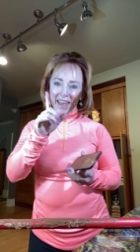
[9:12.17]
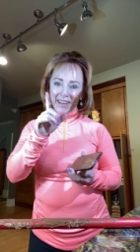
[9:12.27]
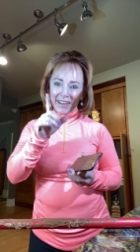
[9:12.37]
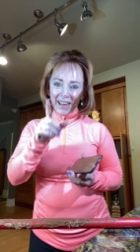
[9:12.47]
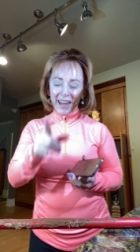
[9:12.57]

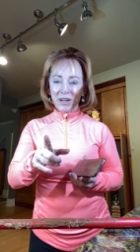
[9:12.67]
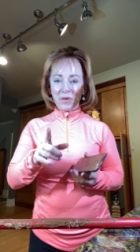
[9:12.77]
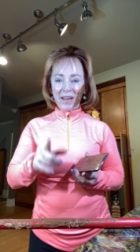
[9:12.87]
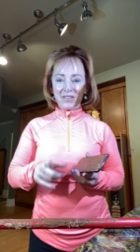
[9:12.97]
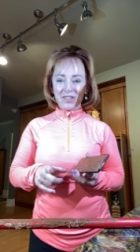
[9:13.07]
You got a
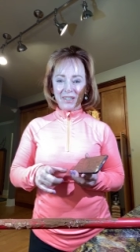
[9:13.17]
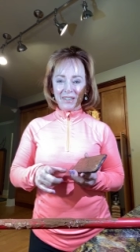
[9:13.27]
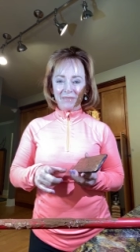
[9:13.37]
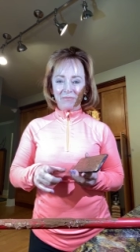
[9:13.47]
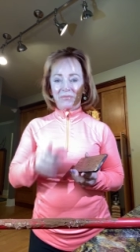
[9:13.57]

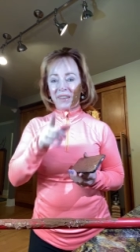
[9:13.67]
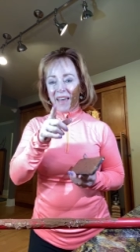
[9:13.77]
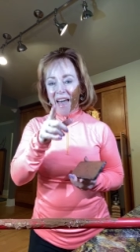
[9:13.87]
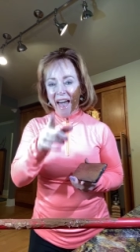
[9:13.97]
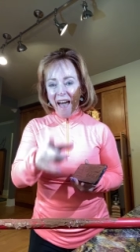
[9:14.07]
question?
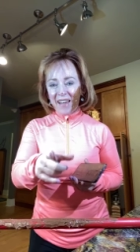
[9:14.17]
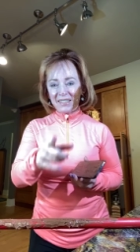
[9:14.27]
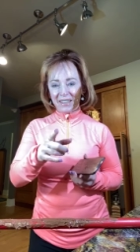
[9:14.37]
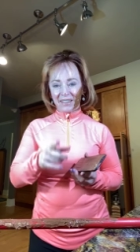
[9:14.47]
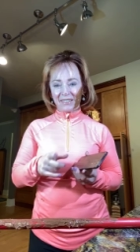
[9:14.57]

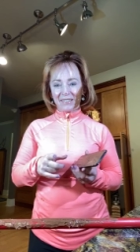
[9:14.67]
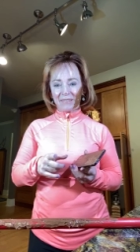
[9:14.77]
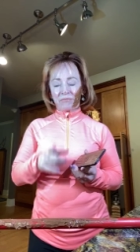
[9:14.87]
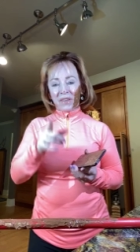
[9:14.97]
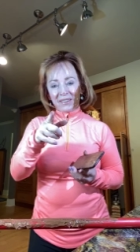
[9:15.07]
Ask us
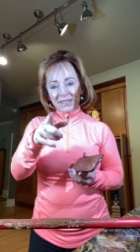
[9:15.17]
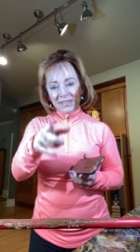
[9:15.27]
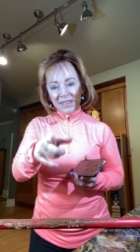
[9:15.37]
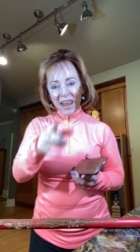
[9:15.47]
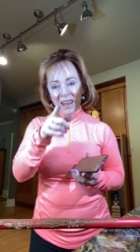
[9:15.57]

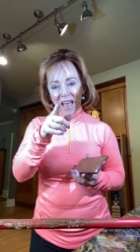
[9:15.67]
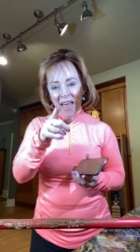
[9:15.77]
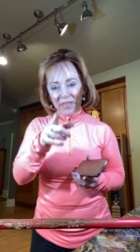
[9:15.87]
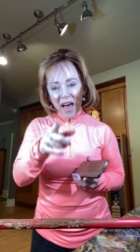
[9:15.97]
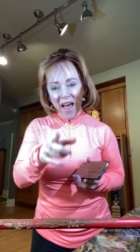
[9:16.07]
Stay
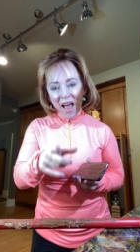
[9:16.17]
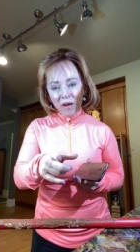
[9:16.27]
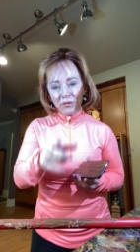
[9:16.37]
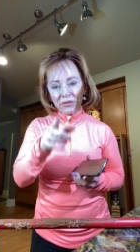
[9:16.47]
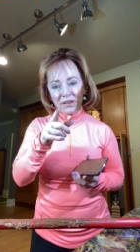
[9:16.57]
the
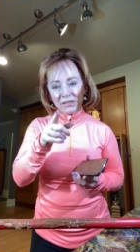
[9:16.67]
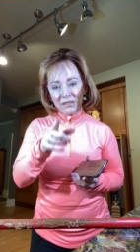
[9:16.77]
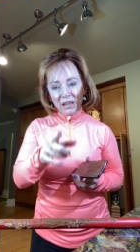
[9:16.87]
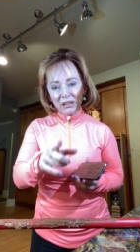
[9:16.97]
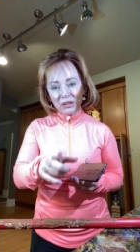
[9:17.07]
healthiest
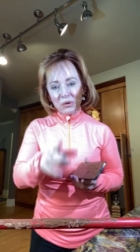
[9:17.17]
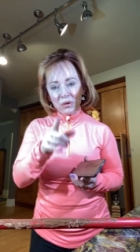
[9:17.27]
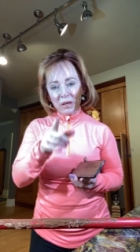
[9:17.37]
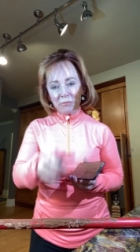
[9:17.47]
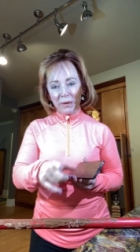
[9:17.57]
that you
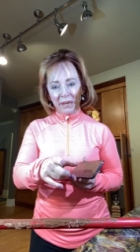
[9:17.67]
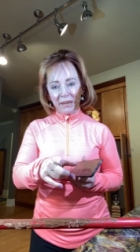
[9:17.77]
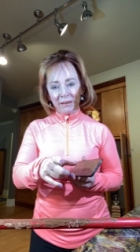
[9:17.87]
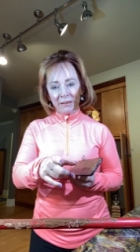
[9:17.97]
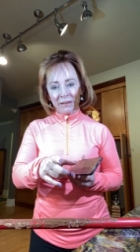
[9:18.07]
can
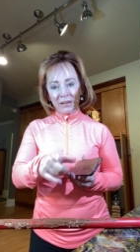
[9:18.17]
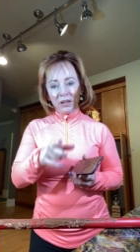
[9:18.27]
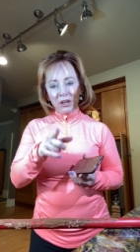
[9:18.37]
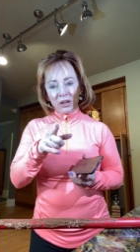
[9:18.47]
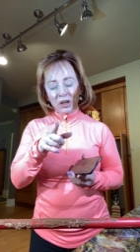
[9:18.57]
be.
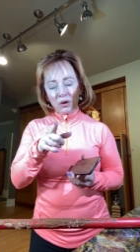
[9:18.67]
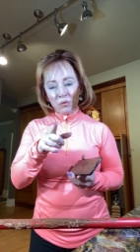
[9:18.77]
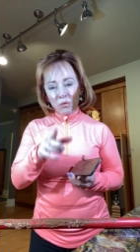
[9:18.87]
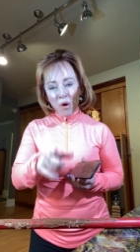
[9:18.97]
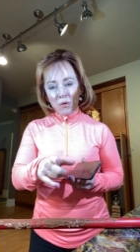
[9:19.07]

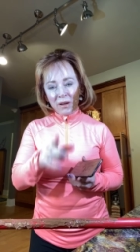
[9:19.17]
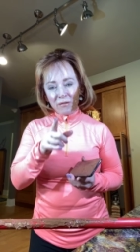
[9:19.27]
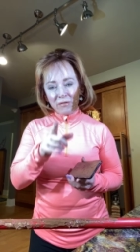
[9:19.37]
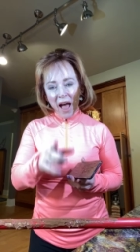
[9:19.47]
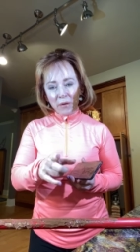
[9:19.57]

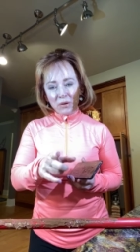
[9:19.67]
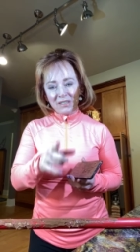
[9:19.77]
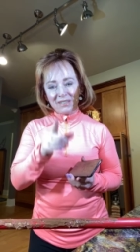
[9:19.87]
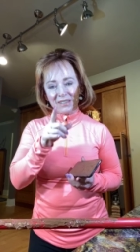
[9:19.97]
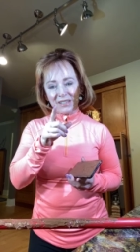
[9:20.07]

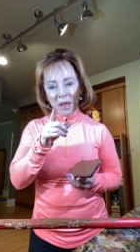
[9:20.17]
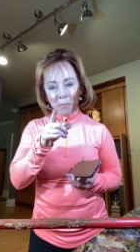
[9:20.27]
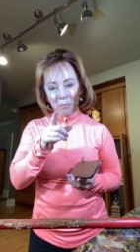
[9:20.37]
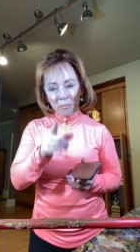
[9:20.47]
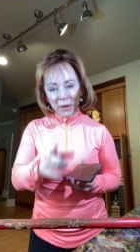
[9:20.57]
Coronavirus's
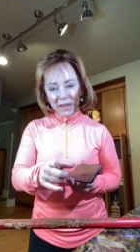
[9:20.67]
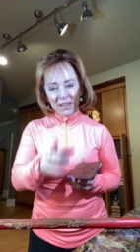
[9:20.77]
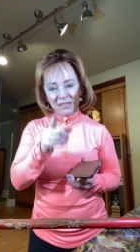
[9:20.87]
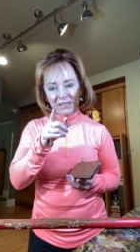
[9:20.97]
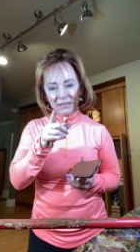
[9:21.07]

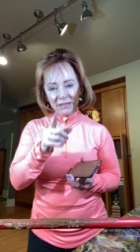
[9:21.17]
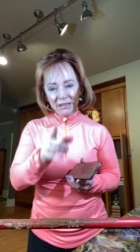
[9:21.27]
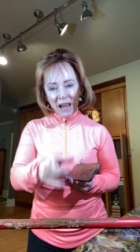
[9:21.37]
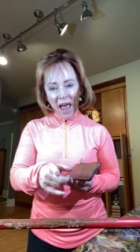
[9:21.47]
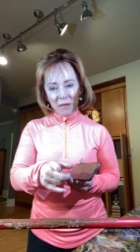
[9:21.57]
biggest
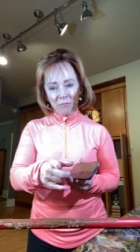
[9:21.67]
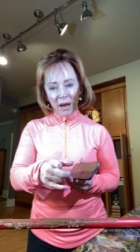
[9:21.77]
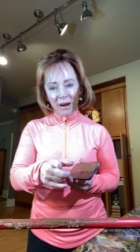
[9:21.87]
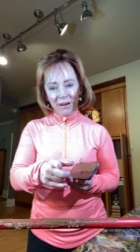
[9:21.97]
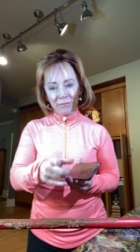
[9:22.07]

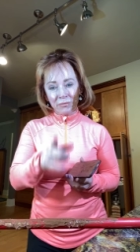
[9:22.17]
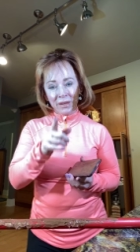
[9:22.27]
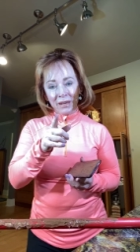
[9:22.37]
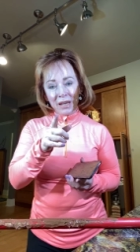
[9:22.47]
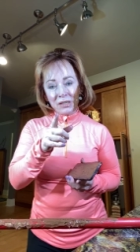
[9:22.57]
nightmare
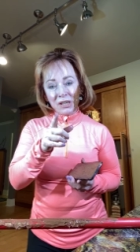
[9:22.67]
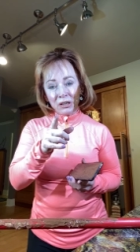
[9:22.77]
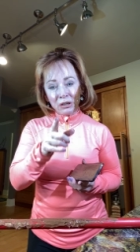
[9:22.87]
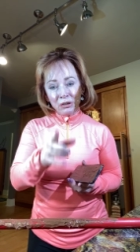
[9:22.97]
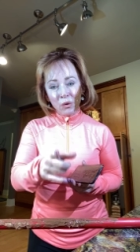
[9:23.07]
is
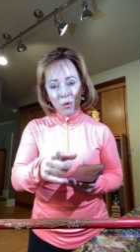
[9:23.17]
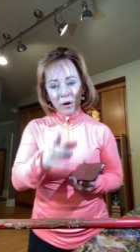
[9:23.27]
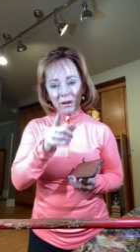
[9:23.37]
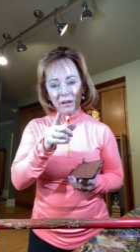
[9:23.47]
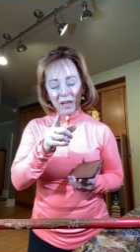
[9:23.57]

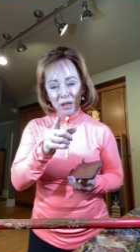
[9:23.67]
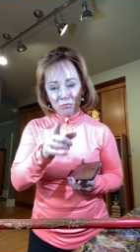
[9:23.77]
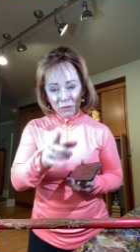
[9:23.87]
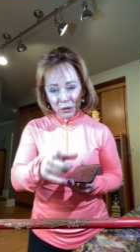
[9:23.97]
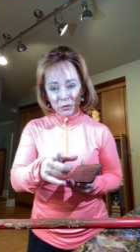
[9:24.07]
your
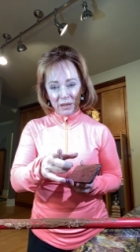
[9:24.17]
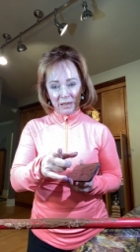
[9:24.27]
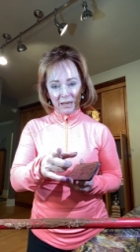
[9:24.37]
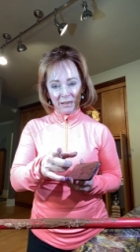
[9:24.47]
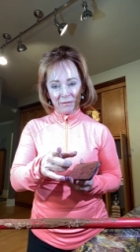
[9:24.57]

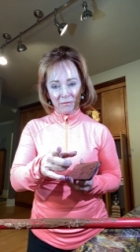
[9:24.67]
immunity.